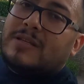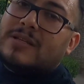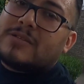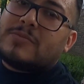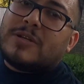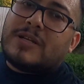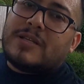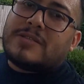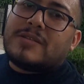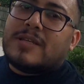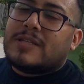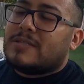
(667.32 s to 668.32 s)
it is what it
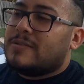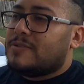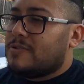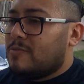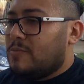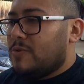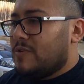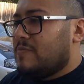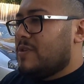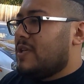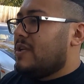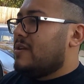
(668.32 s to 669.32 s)
is, you guys. There's no point of
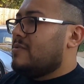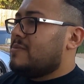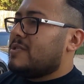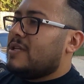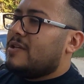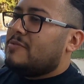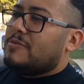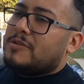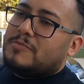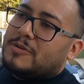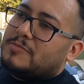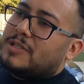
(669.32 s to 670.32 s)
me getting upset or
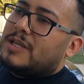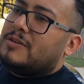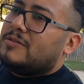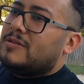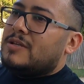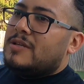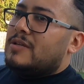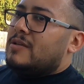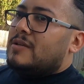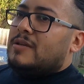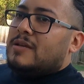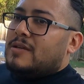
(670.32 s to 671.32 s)
being bummed out.
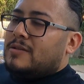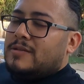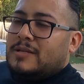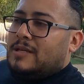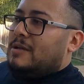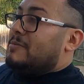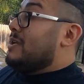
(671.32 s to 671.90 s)
I